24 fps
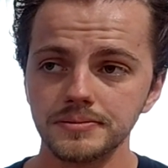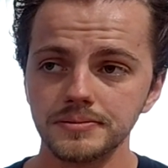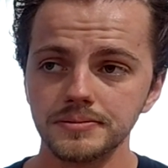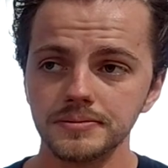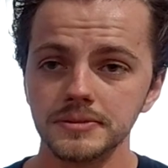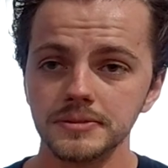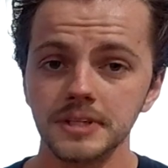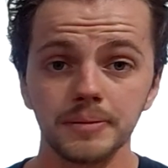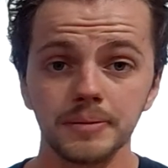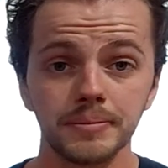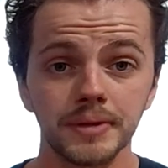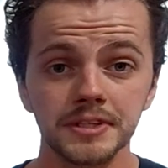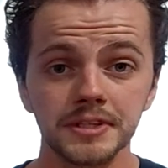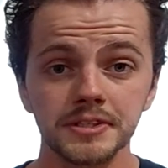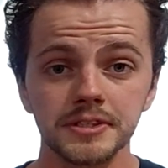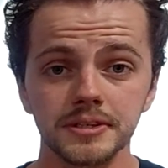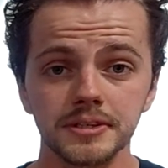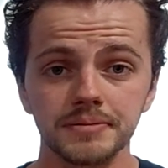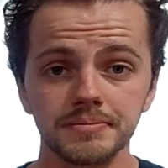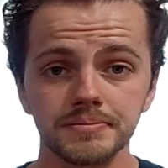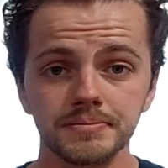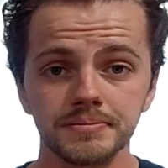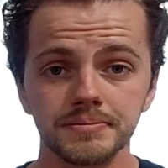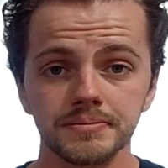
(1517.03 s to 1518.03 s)
I missed them.
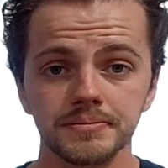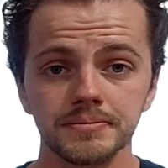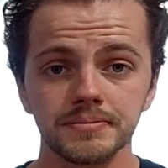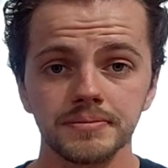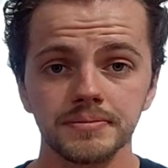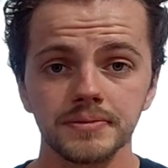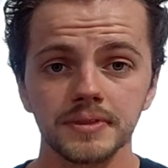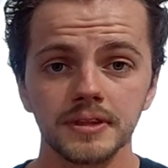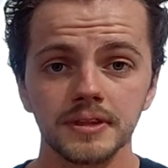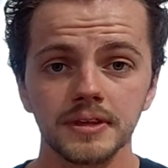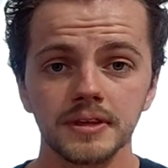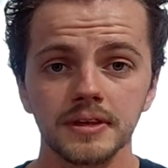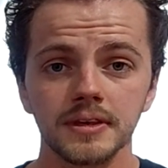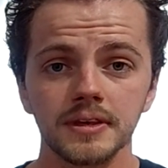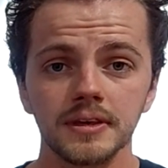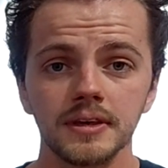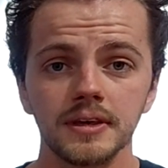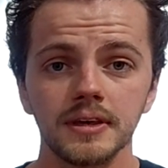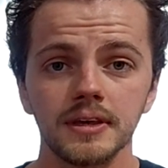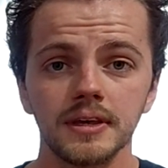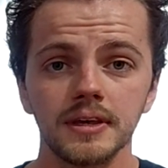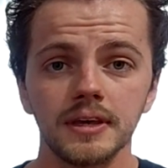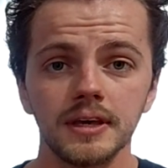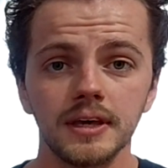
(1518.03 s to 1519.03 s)

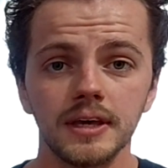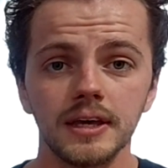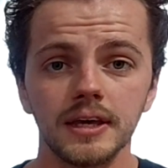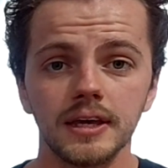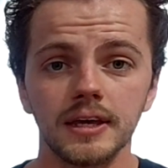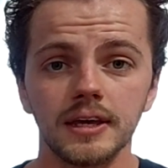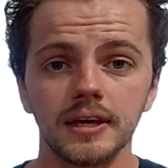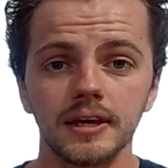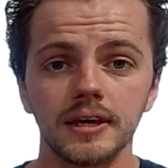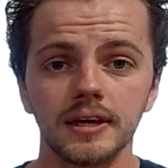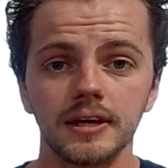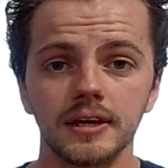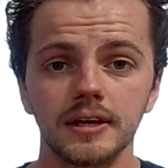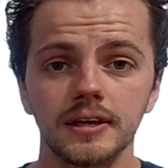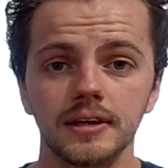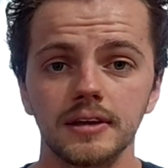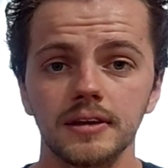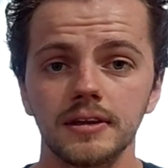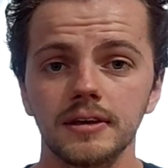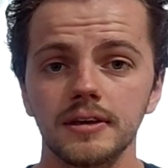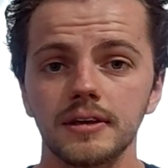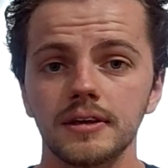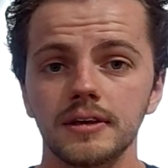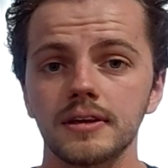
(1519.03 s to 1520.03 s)
And
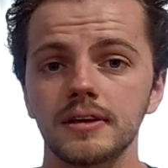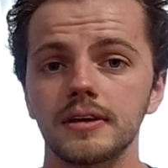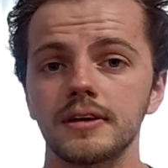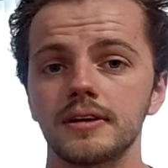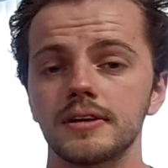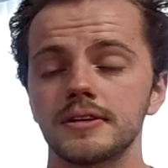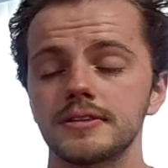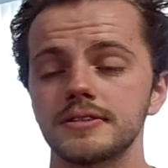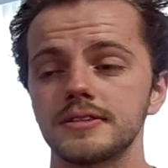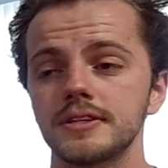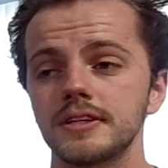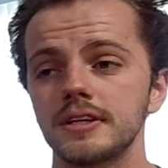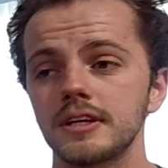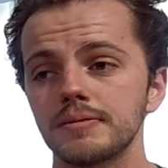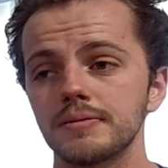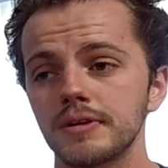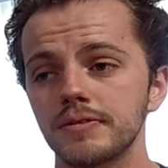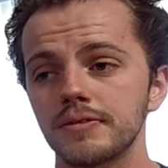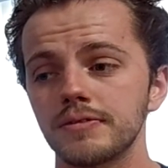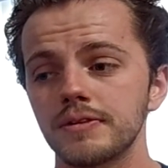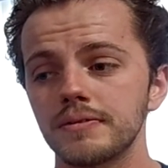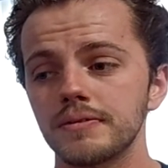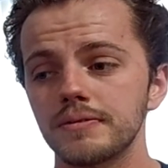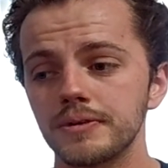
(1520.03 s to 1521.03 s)
sitting in my
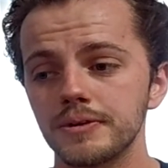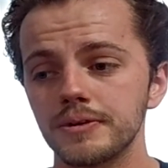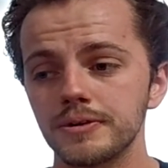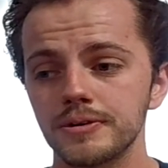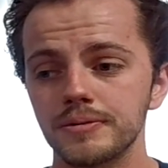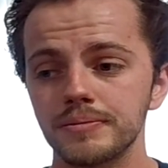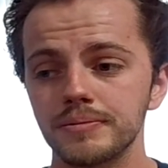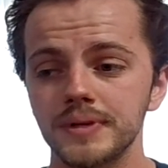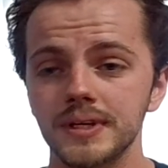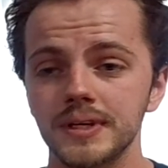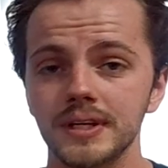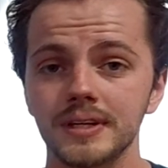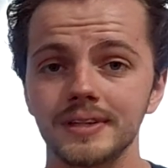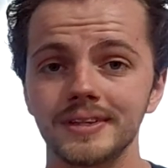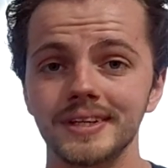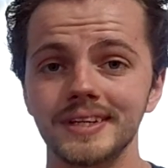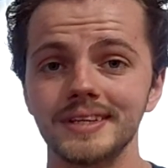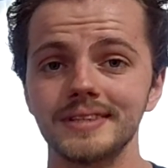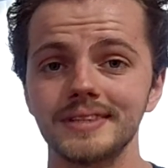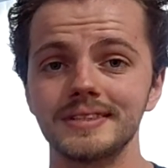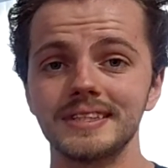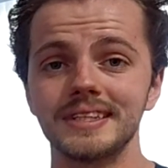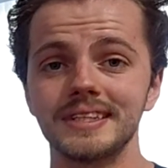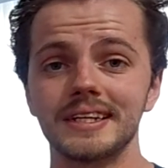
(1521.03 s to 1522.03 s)
front room, being
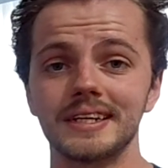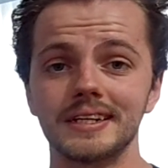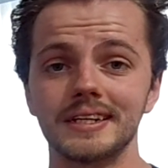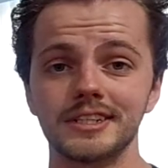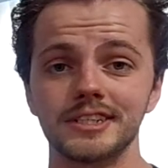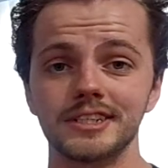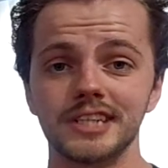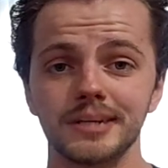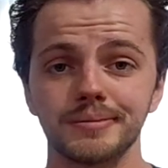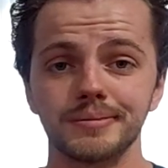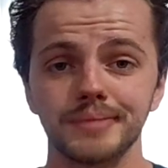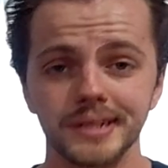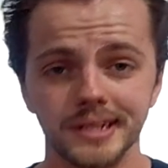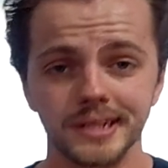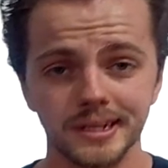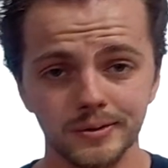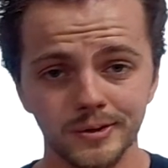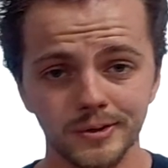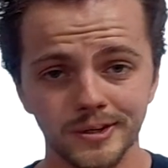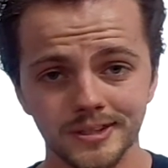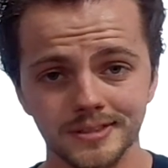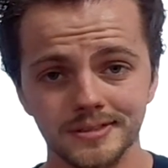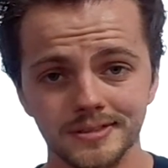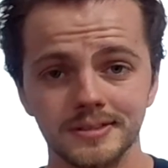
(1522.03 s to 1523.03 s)
lazy and out of shape like I
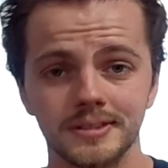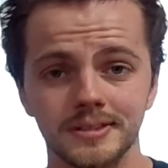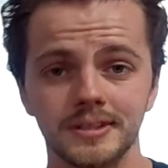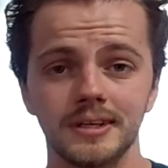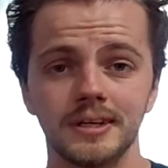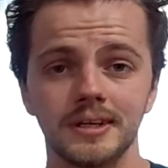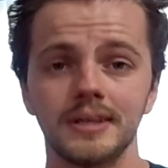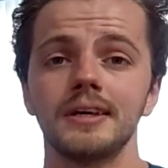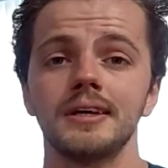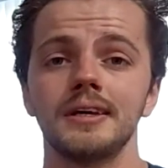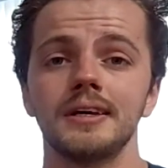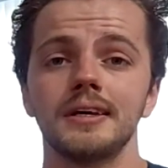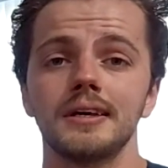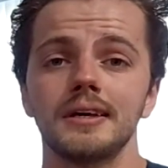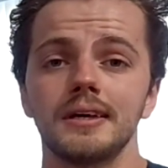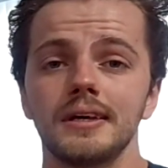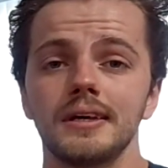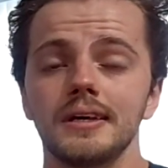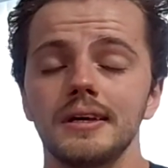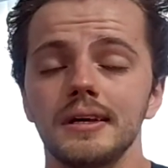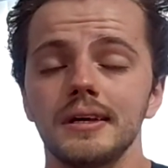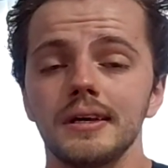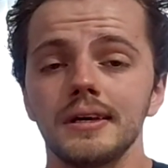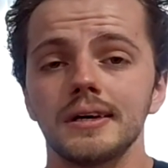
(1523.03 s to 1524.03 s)
was,
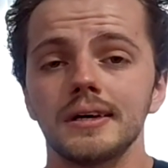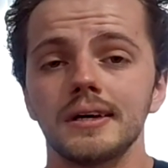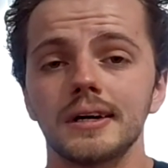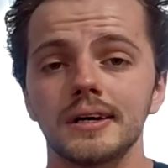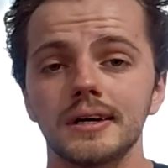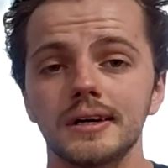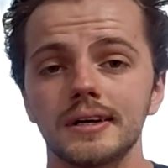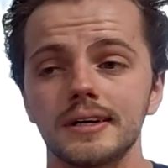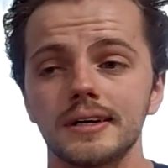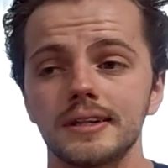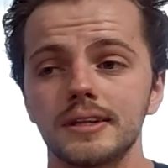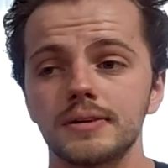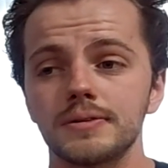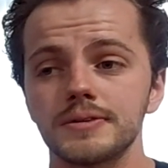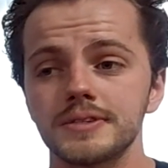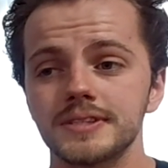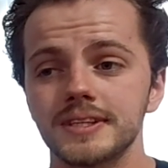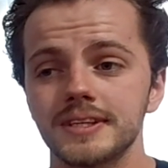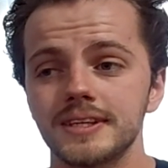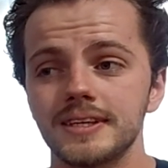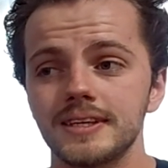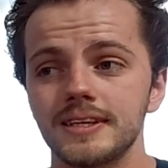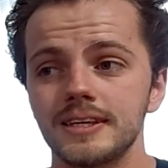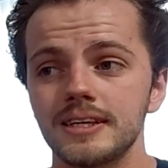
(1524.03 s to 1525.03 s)
there was
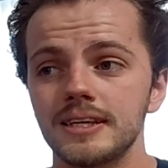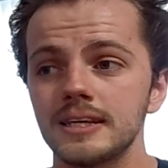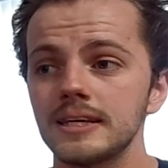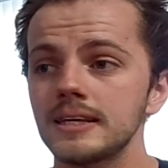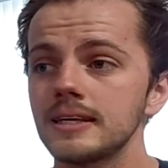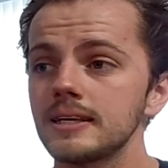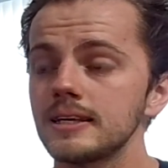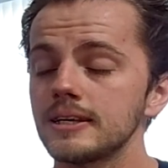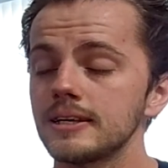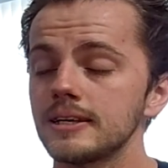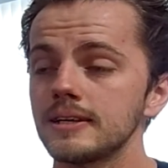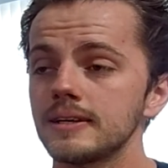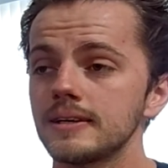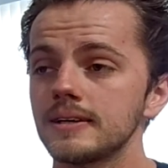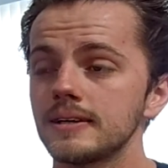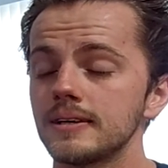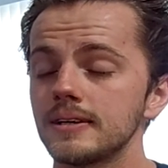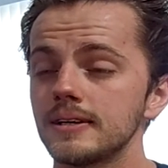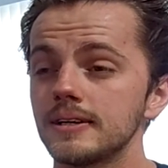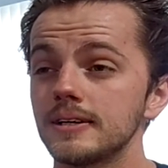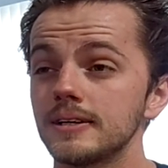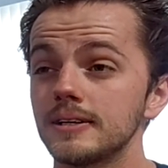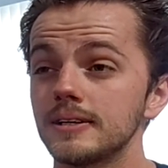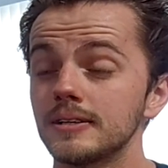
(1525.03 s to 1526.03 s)

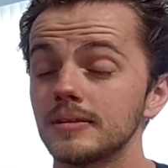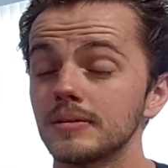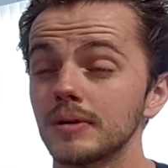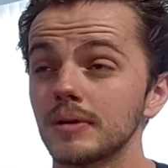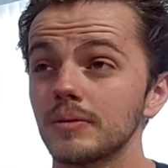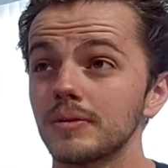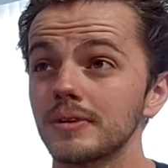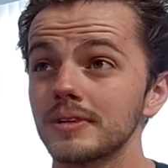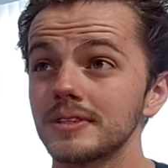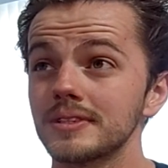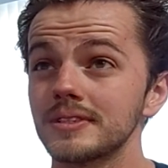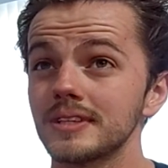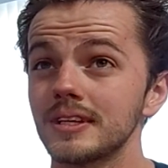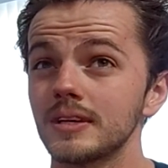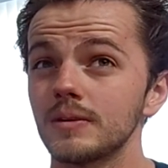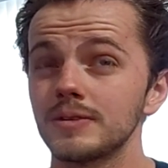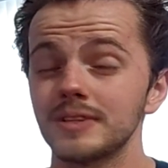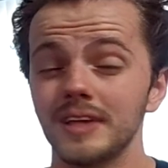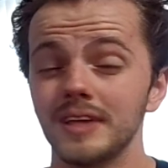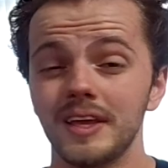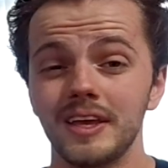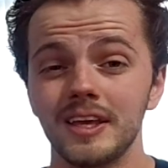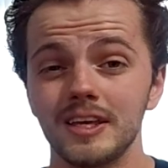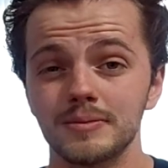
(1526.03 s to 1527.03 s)
I want to say it was
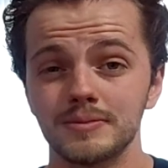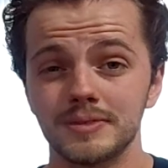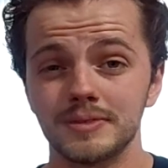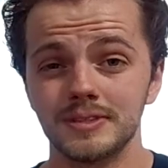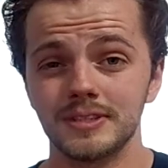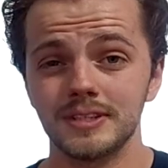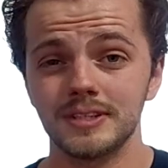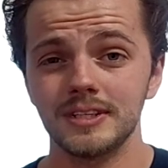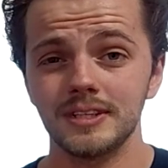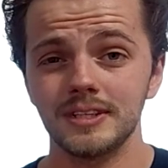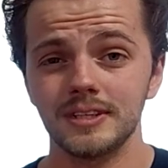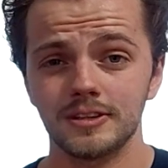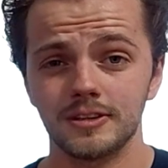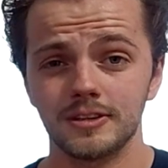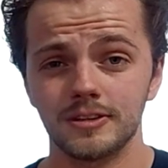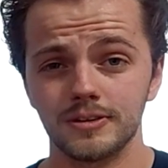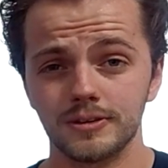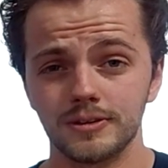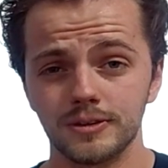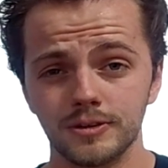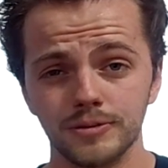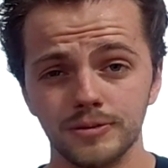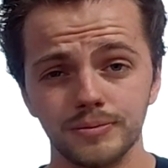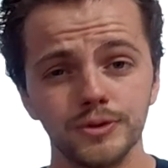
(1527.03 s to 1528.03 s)
AMC. There are those
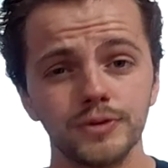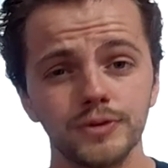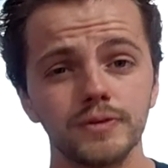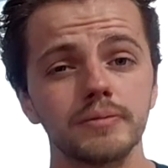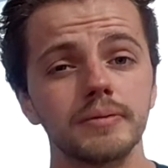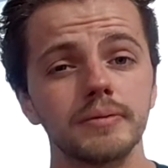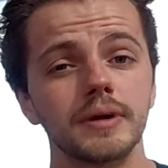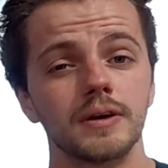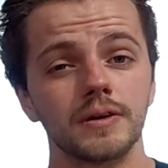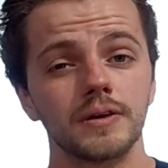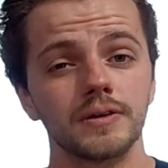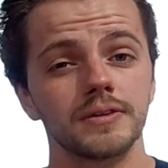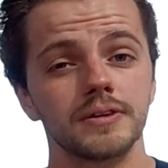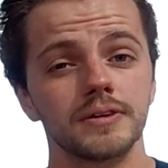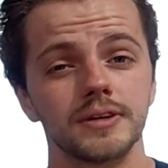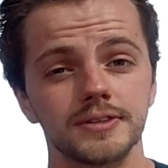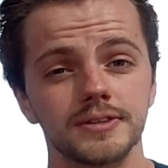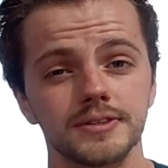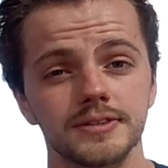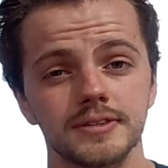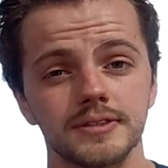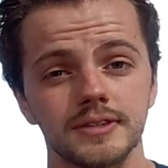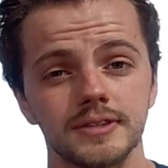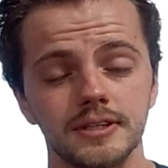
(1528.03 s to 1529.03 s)
little movie marathons that
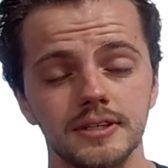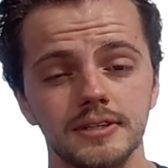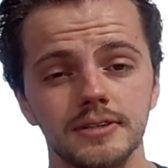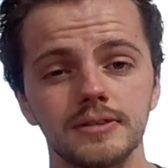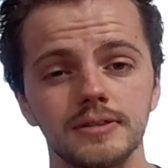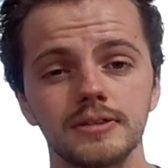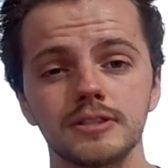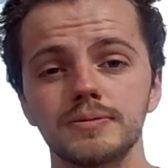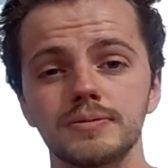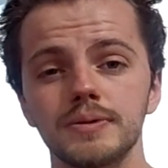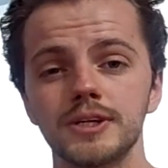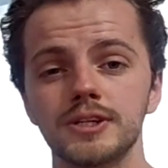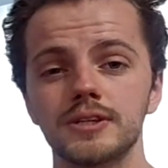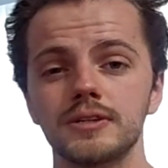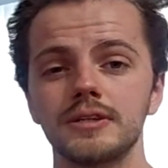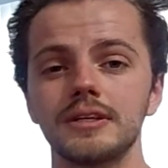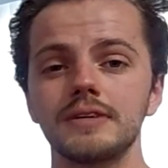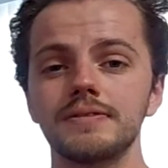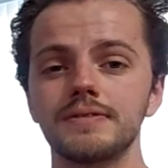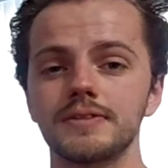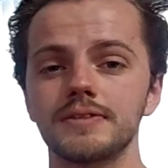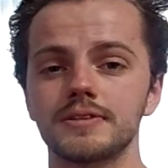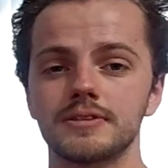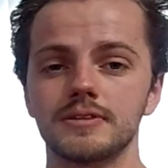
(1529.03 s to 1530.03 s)
they do, especially if
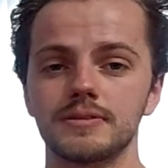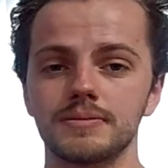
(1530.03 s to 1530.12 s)
it's